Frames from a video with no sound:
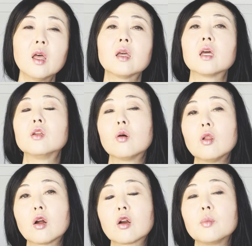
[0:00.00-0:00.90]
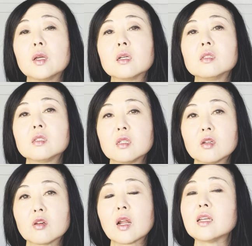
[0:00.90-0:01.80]
can no longer be
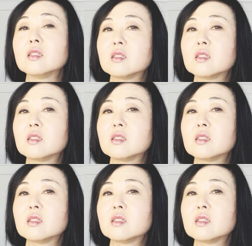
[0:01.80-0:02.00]
considered a